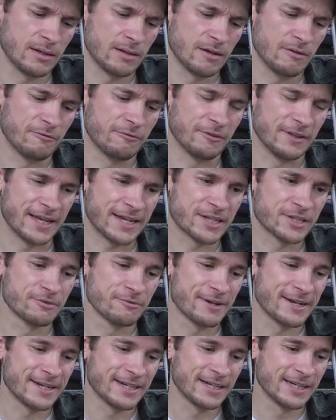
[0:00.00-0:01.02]
flex
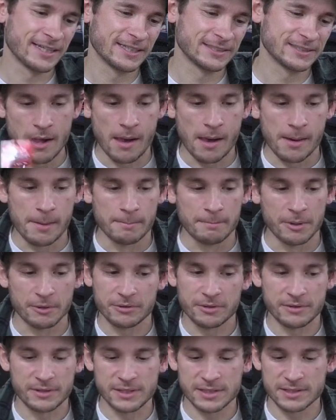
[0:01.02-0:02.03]
rig.
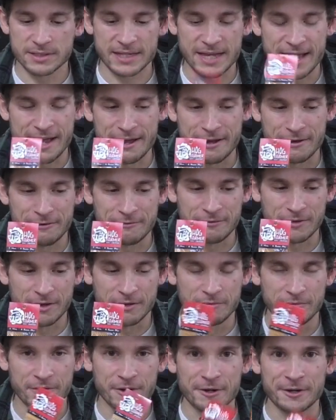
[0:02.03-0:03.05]
Both of these have
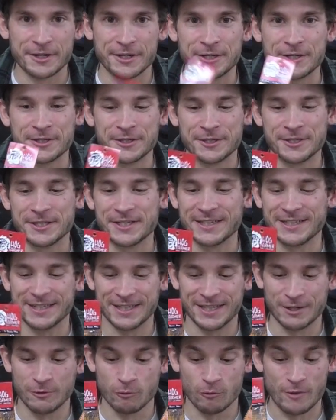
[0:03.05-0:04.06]
a very good
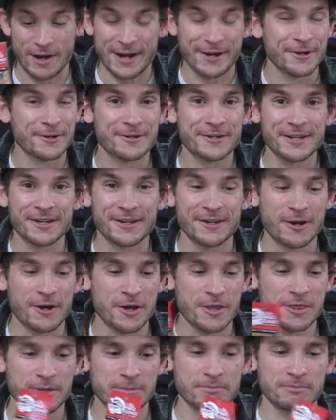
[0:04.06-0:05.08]
record
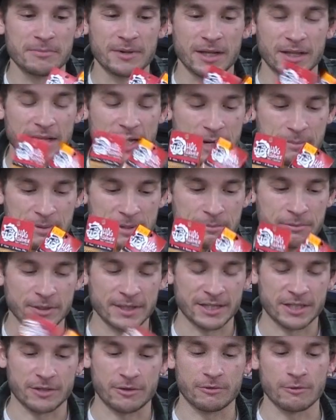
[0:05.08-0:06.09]
on them. A lot of people
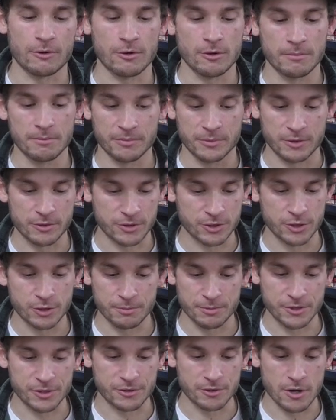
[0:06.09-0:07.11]
like to throw them. They're
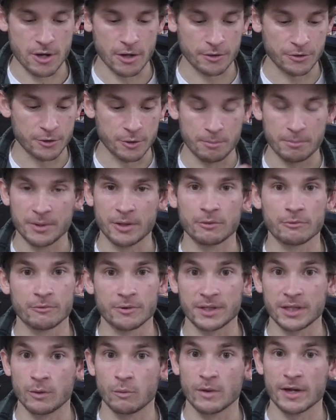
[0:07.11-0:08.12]
super strong, they're built
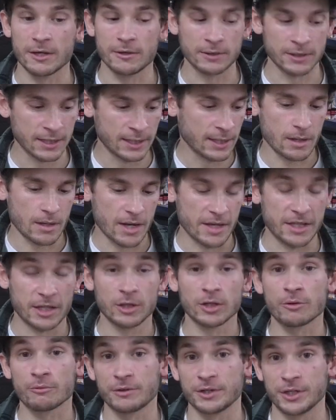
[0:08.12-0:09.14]
really well, and they
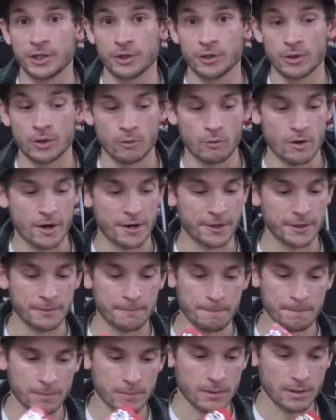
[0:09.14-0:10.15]
look really good in the water.
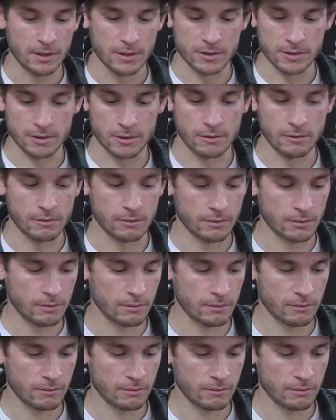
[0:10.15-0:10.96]
So